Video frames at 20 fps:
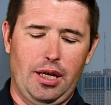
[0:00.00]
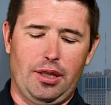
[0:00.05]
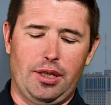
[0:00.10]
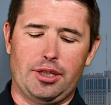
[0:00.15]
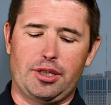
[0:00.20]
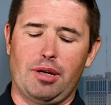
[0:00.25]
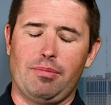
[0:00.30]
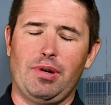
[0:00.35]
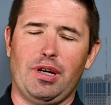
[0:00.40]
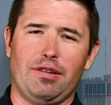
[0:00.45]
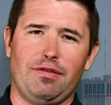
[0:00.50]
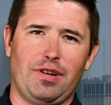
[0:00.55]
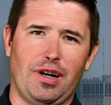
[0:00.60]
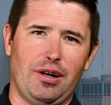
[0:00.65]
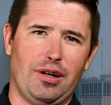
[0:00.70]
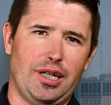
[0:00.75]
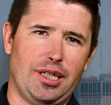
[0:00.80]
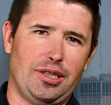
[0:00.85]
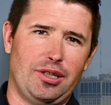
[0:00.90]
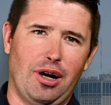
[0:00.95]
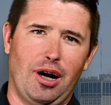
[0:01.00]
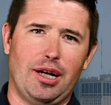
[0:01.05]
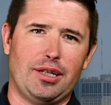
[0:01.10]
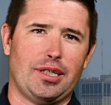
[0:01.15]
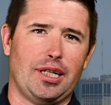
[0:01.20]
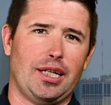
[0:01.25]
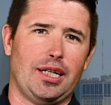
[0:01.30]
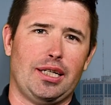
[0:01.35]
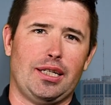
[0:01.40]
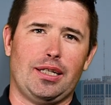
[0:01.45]
This can be a very
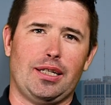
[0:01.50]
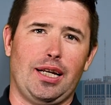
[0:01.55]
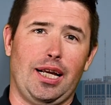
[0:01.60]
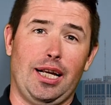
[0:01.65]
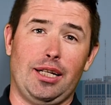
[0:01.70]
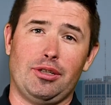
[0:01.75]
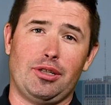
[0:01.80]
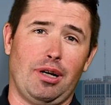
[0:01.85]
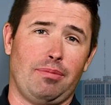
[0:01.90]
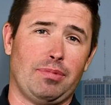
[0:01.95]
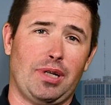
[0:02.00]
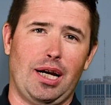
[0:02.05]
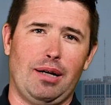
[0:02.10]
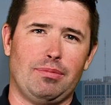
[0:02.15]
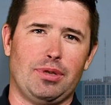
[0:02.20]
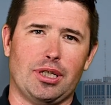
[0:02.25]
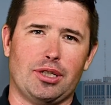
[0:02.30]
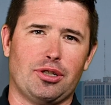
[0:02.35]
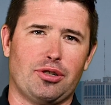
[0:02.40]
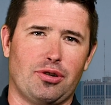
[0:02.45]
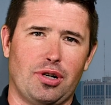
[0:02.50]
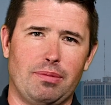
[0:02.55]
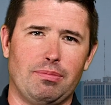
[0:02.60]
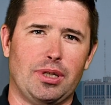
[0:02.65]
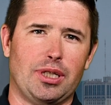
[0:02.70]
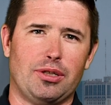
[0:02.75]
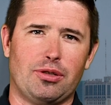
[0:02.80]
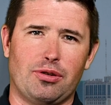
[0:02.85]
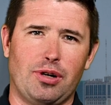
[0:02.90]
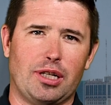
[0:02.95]
daunting and sometimes
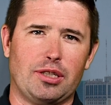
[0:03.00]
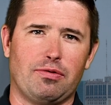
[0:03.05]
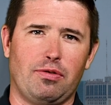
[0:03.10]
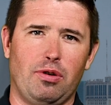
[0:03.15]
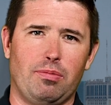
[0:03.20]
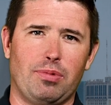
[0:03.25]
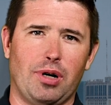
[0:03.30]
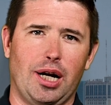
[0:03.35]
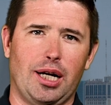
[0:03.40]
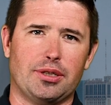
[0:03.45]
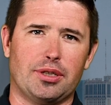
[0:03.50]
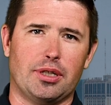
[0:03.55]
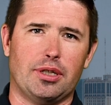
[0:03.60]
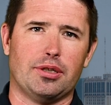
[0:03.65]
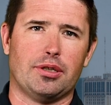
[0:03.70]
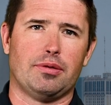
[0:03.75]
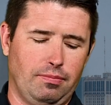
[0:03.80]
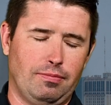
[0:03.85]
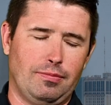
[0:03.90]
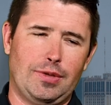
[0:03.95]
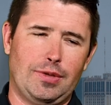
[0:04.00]
extremely stressful process.